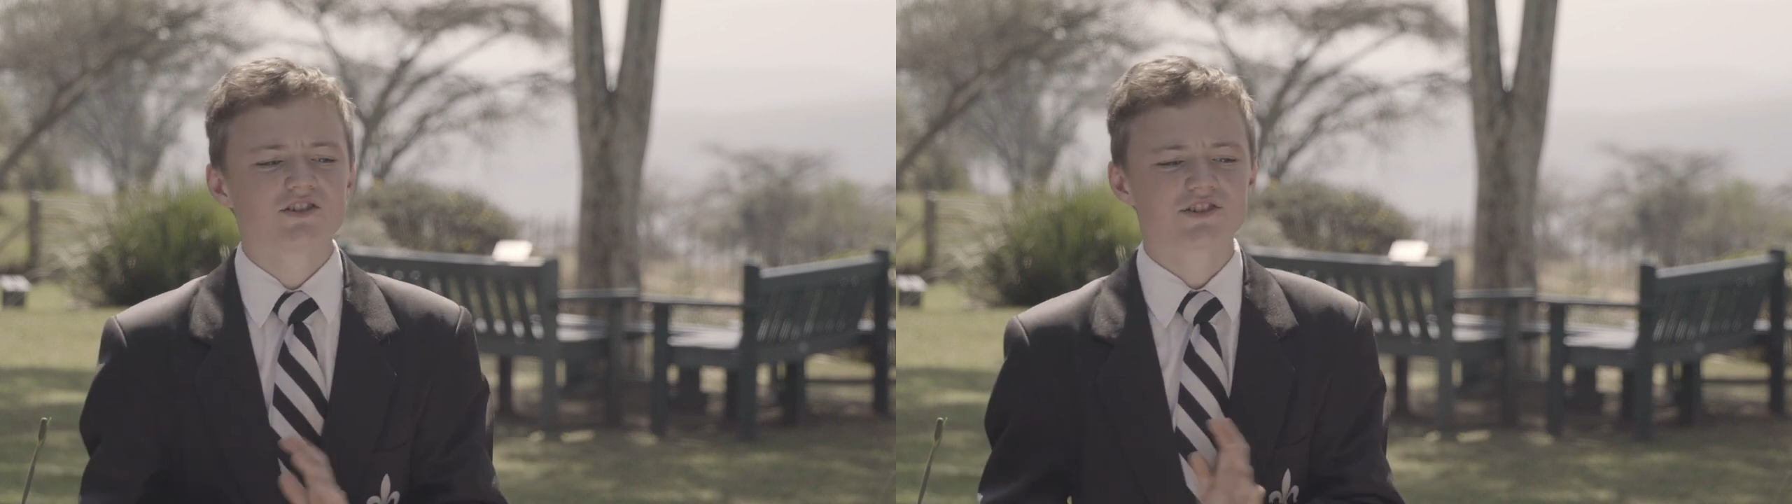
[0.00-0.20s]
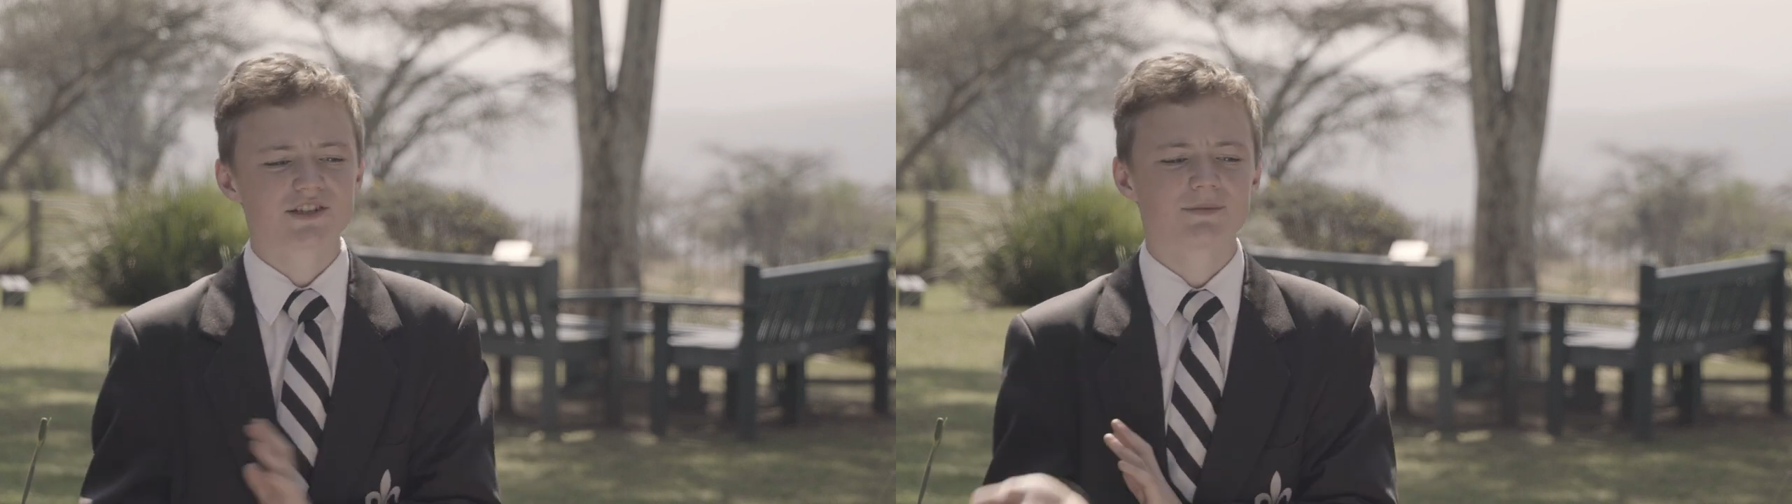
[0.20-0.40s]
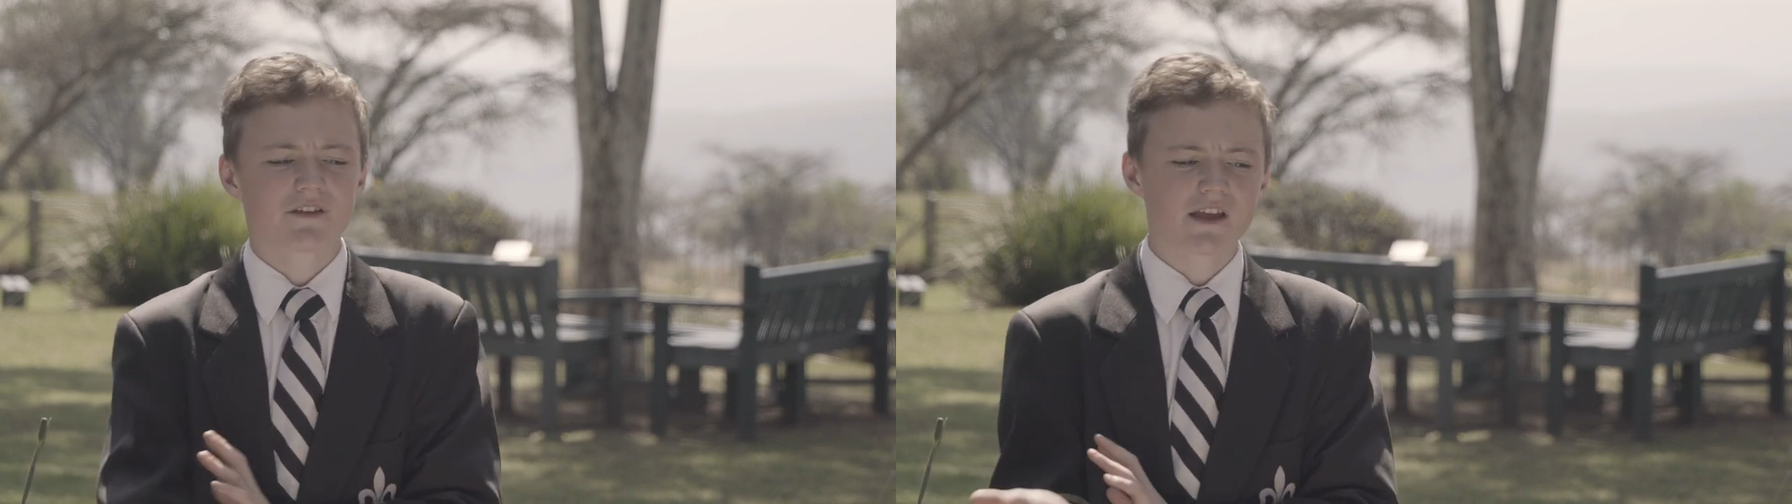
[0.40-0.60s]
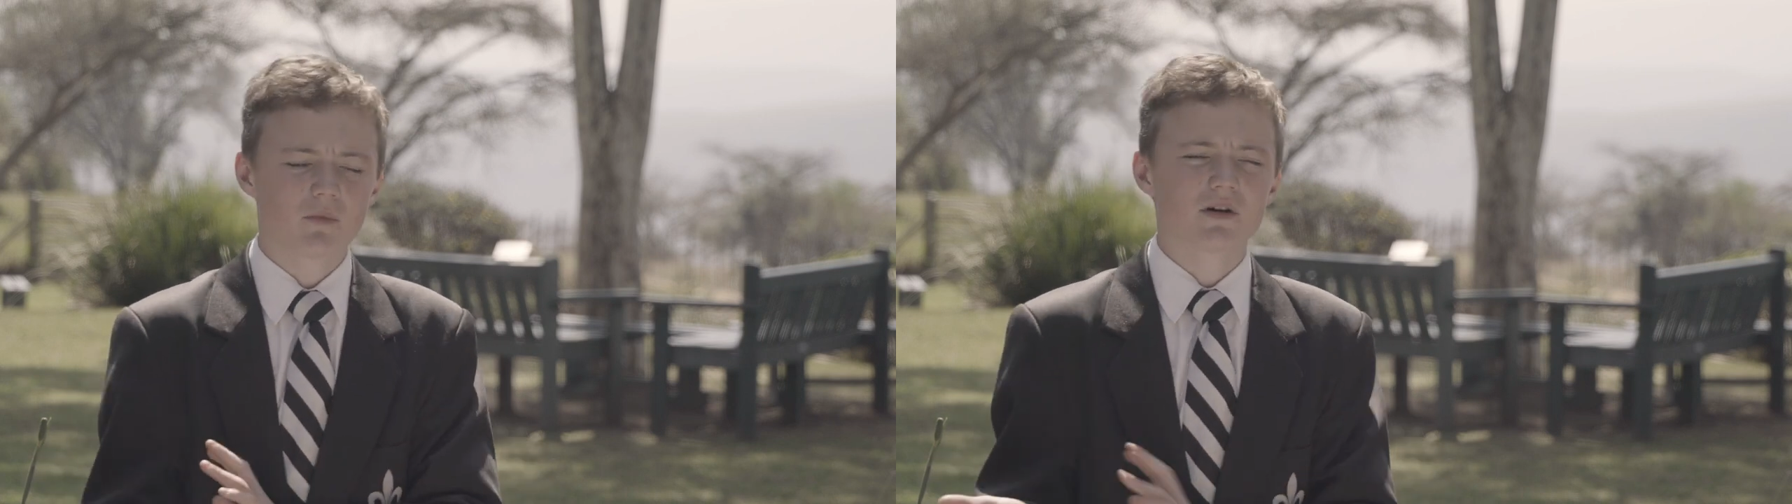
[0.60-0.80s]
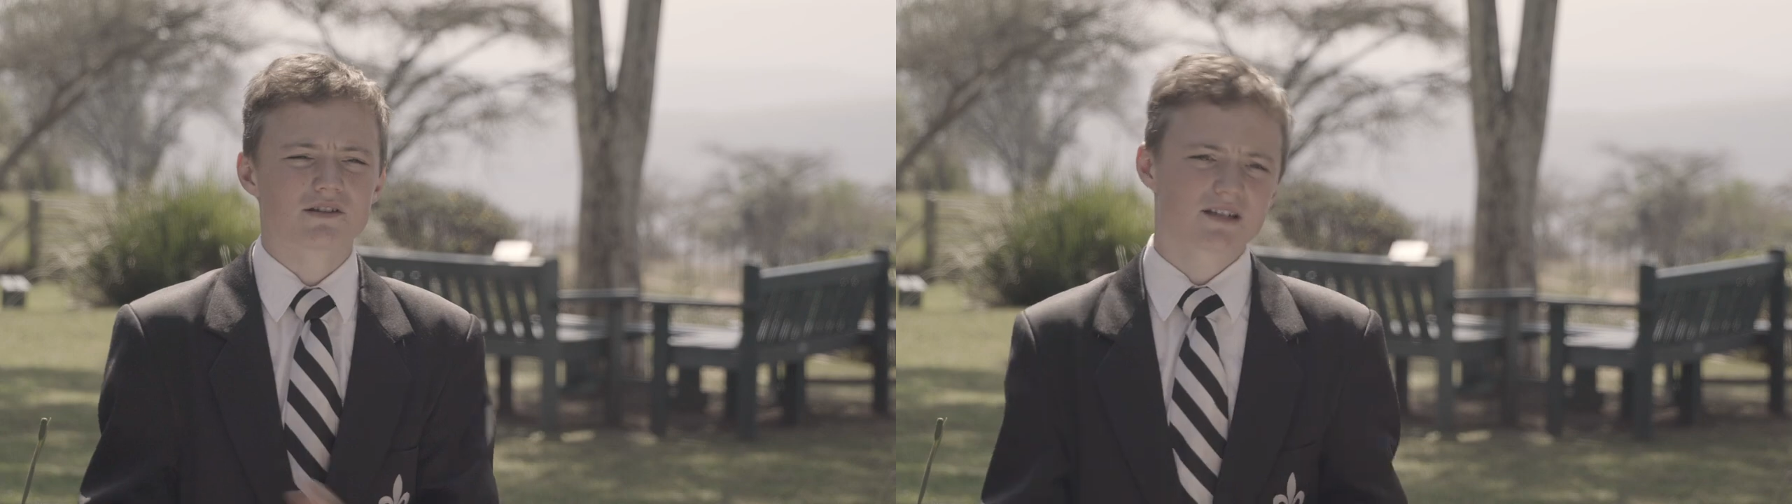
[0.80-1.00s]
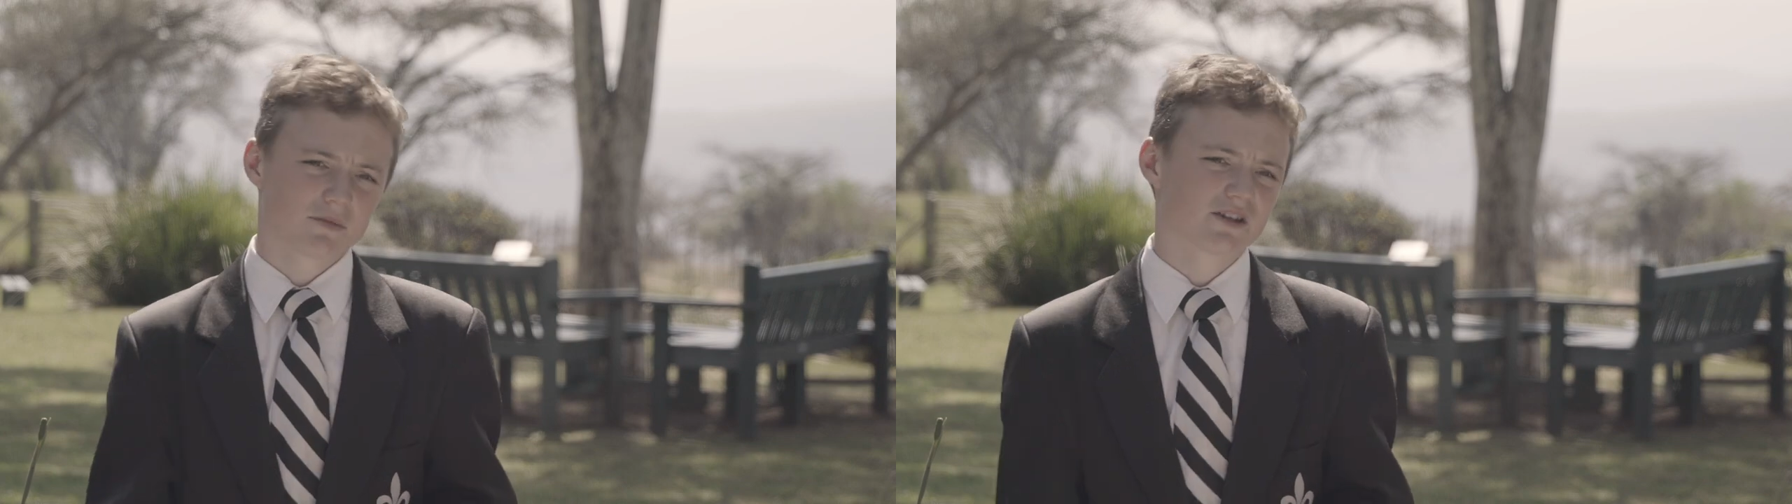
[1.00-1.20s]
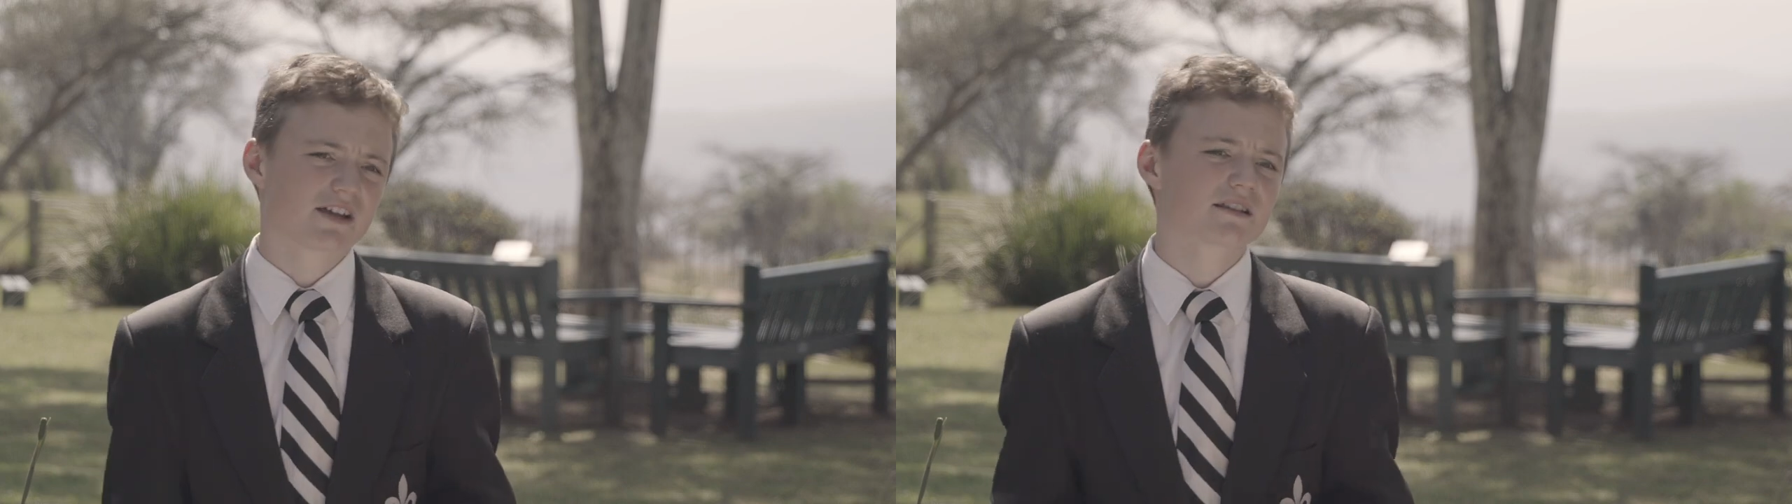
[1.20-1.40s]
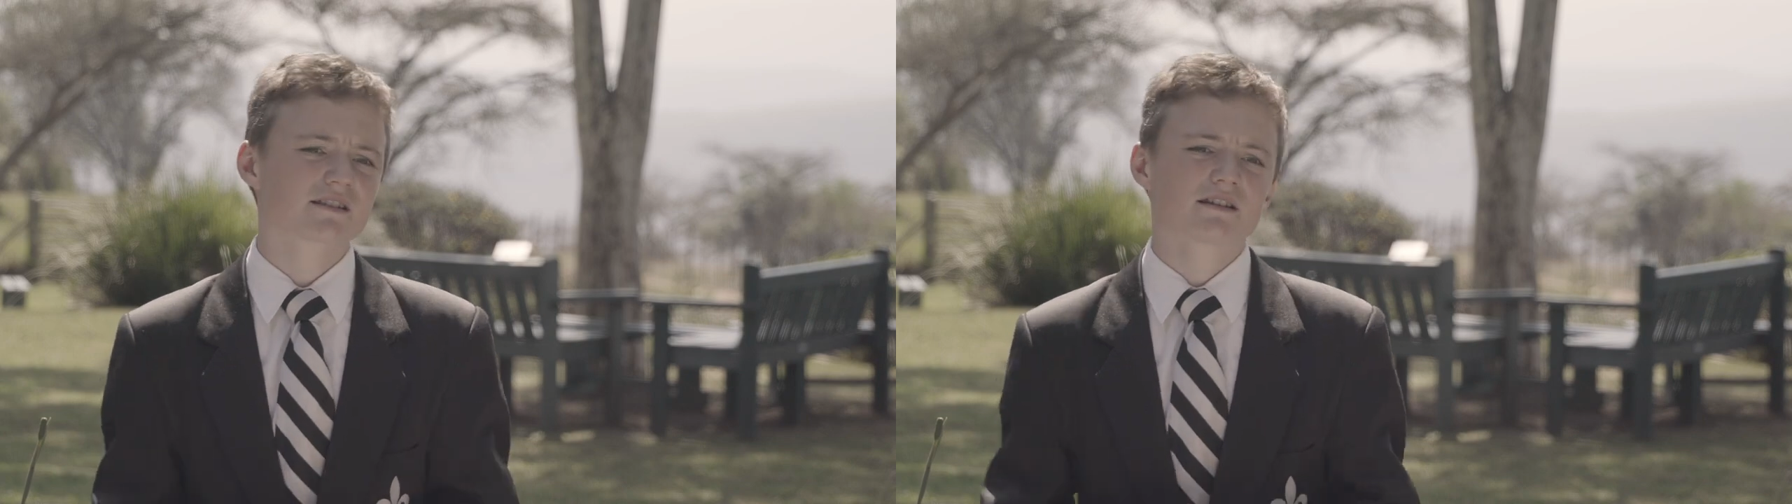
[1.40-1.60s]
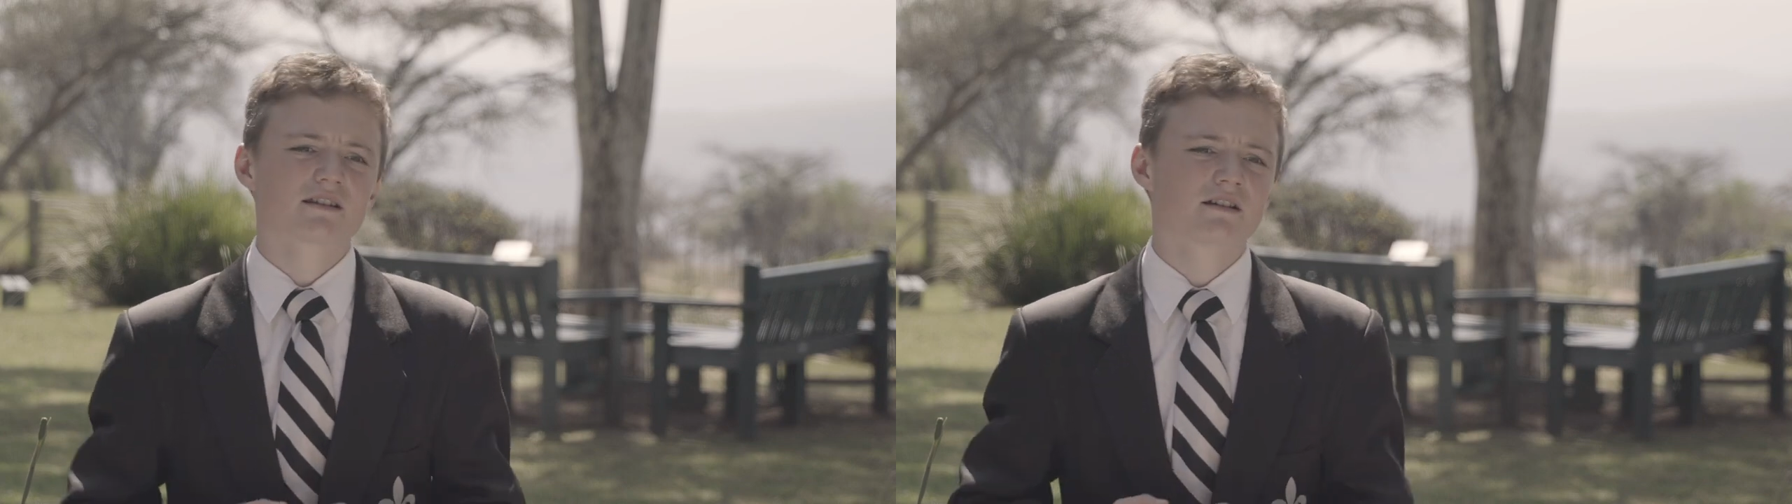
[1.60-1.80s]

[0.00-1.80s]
just about that one subject.